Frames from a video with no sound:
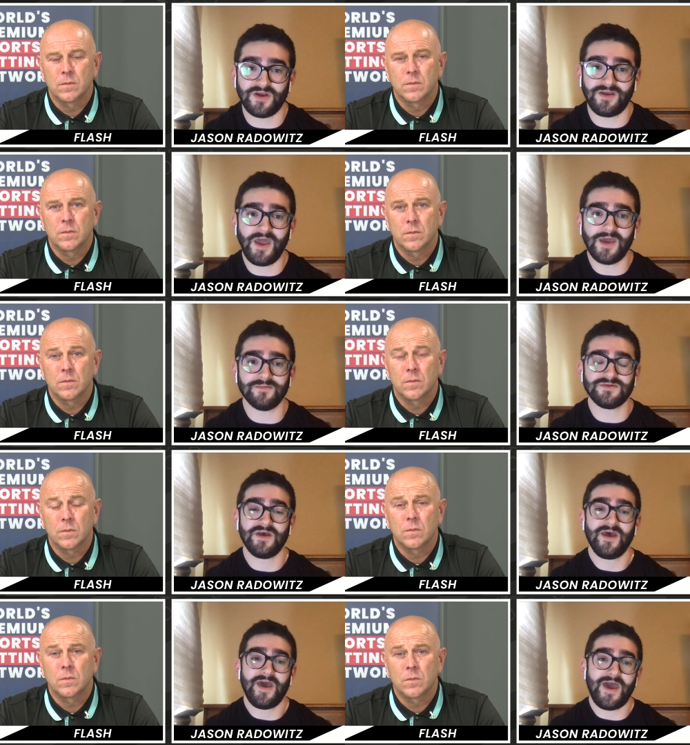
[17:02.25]
Speaker 1: straight games
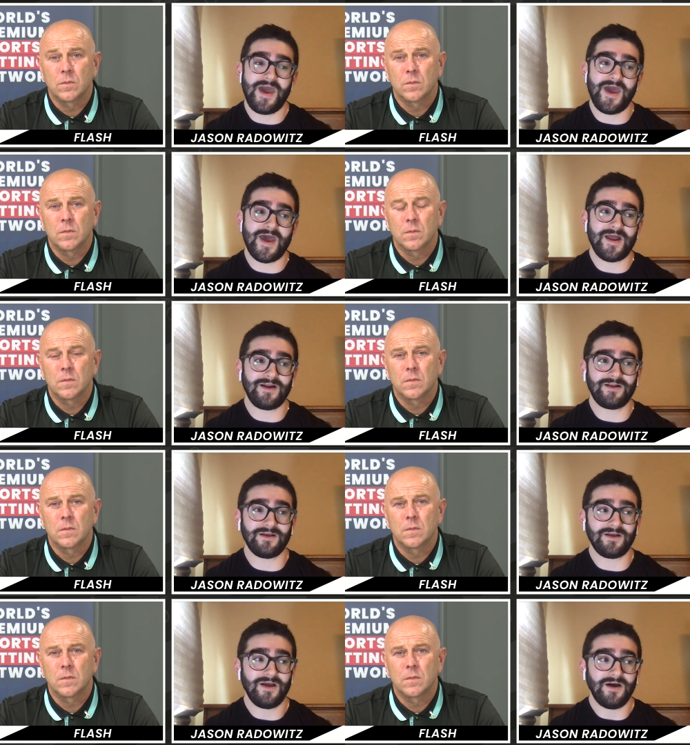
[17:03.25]
and
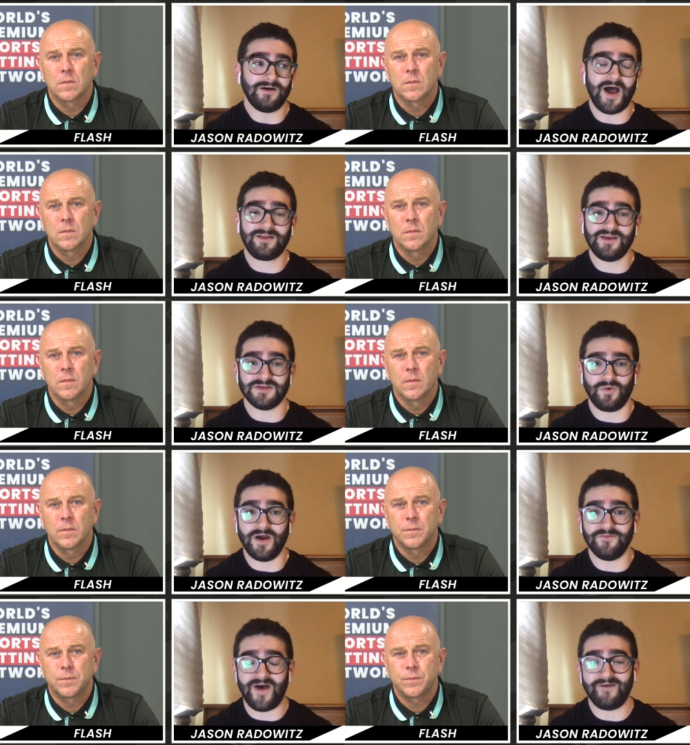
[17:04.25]
Lotte's
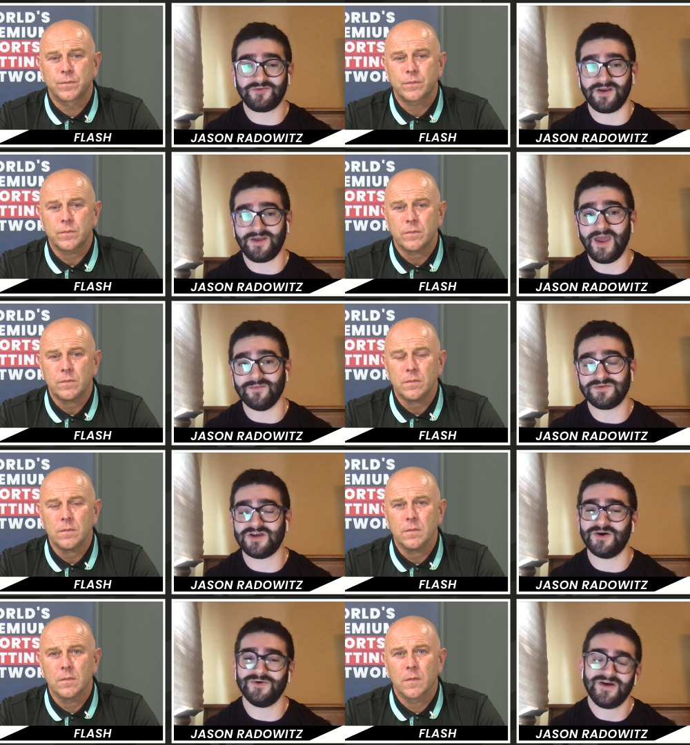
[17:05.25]
won 5 straight games.
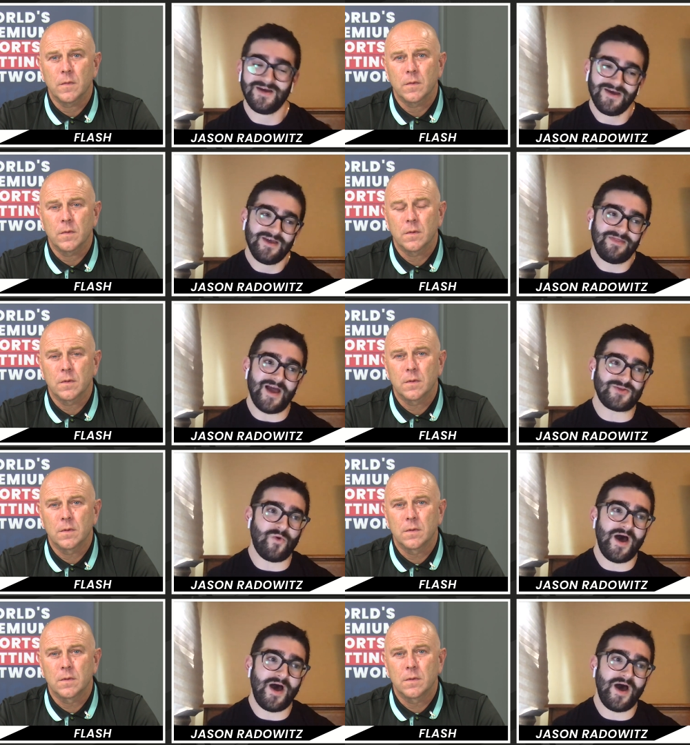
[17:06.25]
So that's